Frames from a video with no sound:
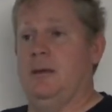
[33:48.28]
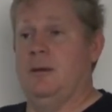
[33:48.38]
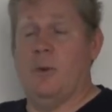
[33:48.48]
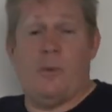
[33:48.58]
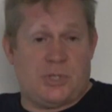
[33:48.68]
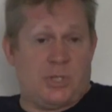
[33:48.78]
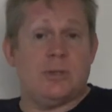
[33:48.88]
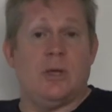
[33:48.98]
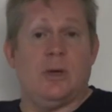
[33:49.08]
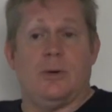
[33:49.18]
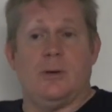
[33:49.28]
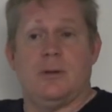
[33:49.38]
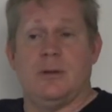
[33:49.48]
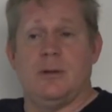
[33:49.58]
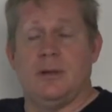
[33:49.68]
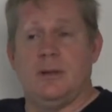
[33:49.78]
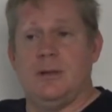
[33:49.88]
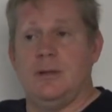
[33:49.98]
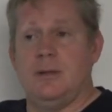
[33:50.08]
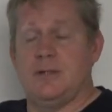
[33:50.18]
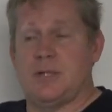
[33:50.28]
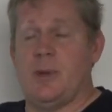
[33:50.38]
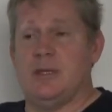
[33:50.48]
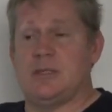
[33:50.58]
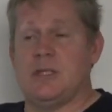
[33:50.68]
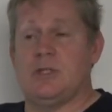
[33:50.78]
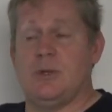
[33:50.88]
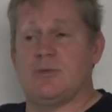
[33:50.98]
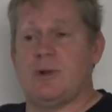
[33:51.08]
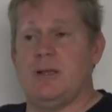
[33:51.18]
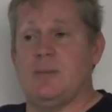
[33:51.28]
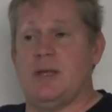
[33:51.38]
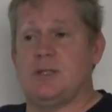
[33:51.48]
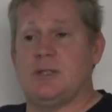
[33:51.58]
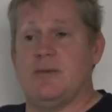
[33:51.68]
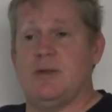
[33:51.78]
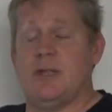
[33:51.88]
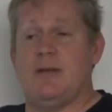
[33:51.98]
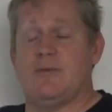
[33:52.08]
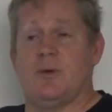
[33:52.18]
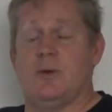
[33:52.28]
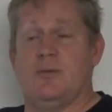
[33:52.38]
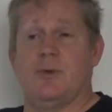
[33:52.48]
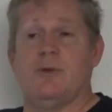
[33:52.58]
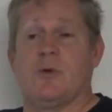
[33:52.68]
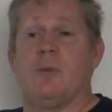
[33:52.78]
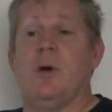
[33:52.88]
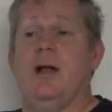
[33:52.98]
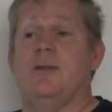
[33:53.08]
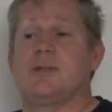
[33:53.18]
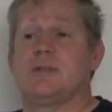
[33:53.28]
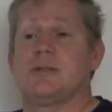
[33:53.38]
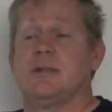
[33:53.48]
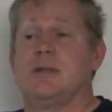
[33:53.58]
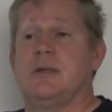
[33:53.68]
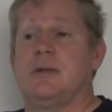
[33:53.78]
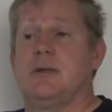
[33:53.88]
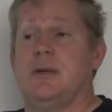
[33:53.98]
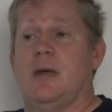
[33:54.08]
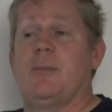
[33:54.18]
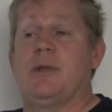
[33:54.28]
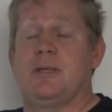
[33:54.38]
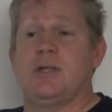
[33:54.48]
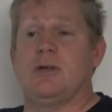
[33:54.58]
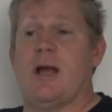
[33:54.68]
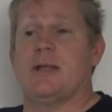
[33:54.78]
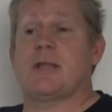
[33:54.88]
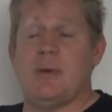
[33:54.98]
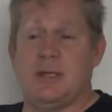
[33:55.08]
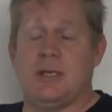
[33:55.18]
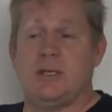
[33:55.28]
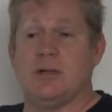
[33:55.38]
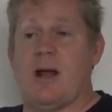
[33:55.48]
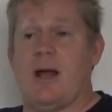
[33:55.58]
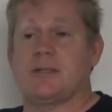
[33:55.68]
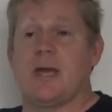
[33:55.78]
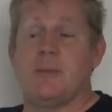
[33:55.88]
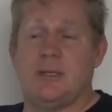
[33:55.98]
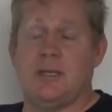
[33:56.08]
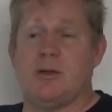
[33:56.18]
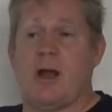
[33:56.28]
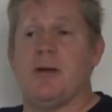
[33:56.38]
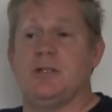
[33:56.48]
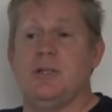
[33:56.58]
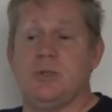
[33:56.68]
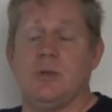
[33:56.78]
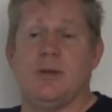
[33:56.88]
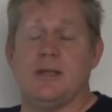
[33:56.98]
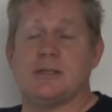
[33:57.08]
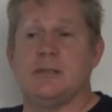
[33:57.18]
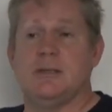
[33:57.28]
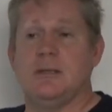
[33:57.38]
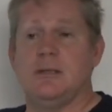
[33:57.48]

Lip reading: What would you do? Somebody sent you a threatening message every day for 3 or 4 months. I'm going to kick your ass. I'm going to kick your ass. I'm going to kick your ass. I'm going to teach you a lesson.